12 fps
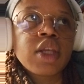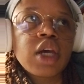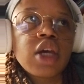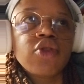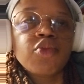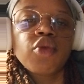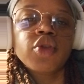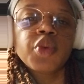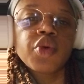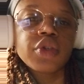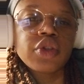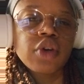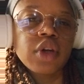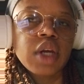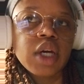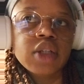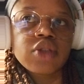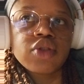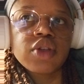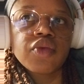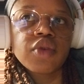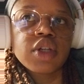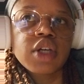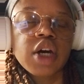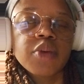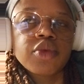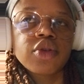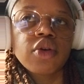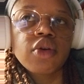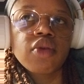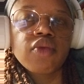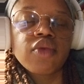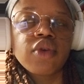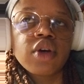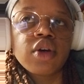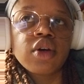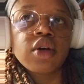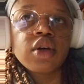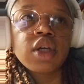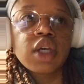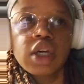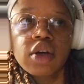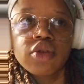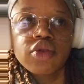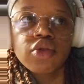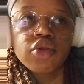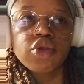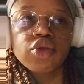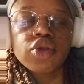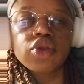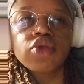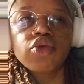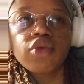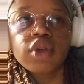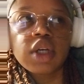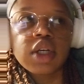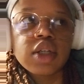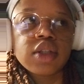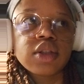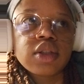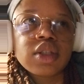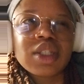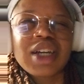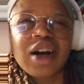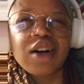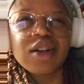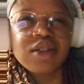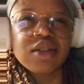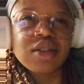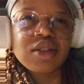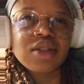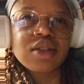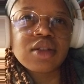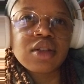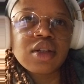and multiple ways to connect different types of characters, storylines, styles,